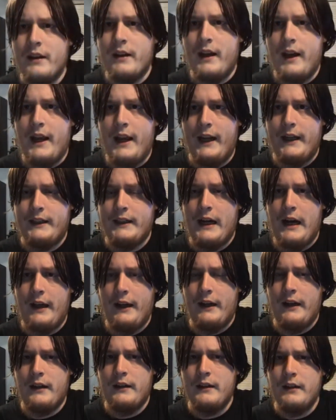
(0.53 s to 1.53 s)
Hey, Kyle
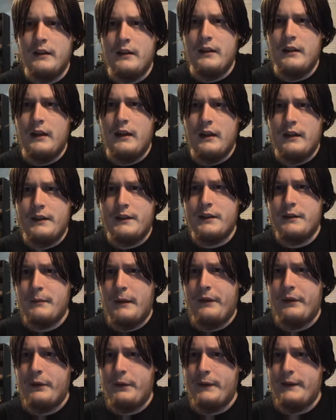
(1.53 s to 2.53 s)
here. This is
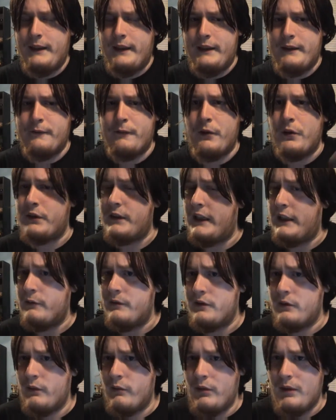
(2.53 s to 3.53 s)
my third take. First take
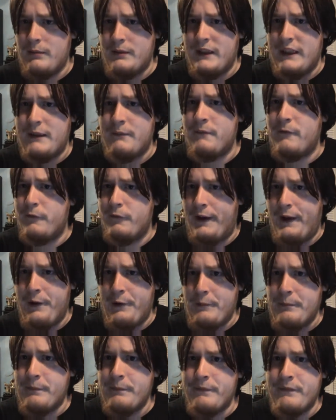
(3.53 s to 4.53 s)
was with a webcam,
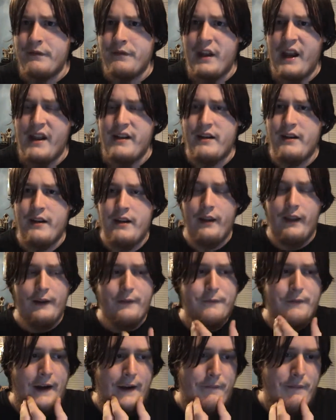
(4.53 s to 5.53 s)
failed. Ended it like
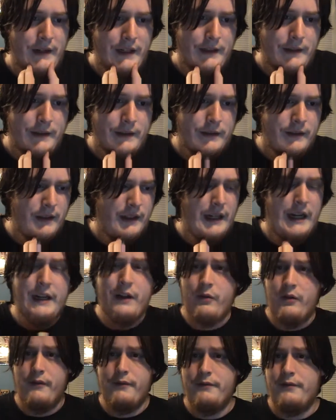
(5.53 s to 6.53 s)
5 minutes. I
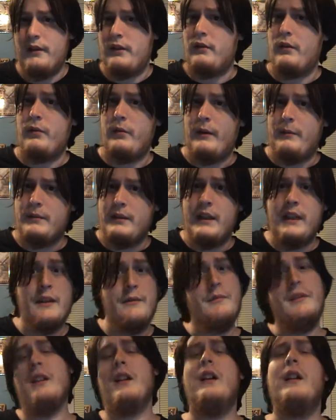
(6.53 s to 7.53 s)
don't want to fuck with webcam.
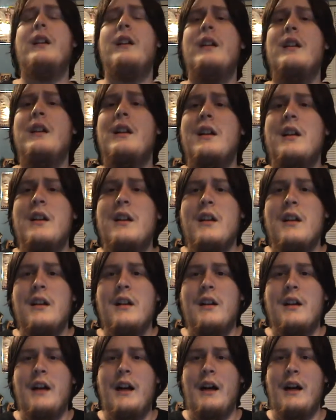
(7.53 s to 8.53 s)

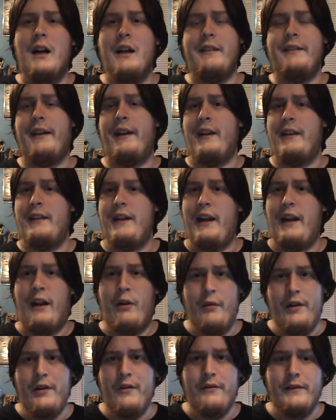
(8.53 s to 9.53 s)
Second take, I
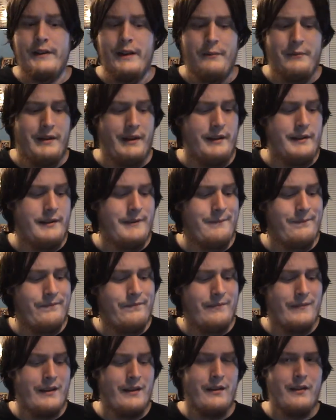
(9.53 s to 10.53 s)
went over 10 minutes.
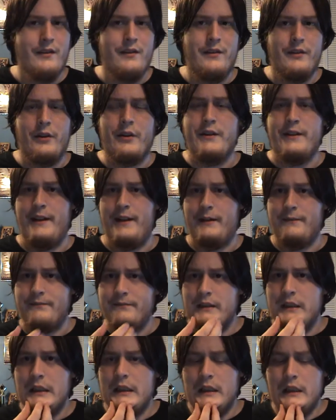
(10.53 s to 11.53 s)
Third take.
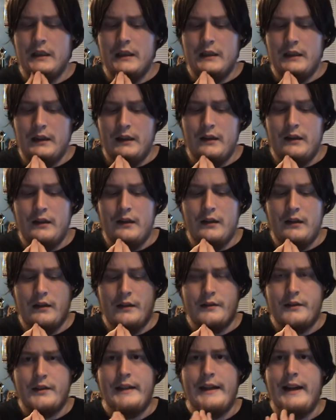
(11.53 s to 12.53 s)

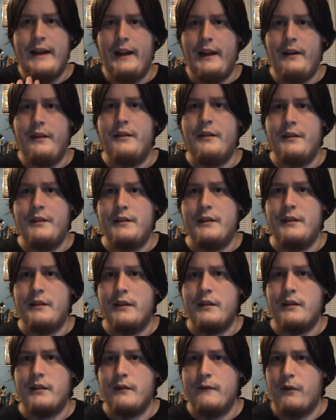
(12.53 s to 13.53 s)
Today, this
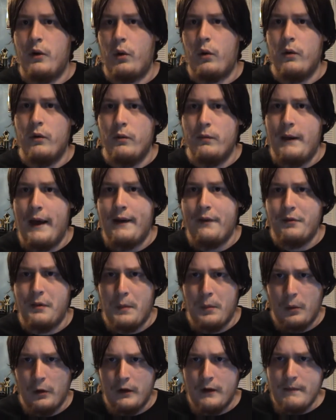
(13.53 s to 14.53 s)
is a vocal battle
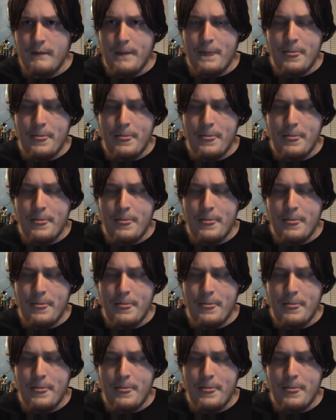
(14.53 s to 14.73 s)
report.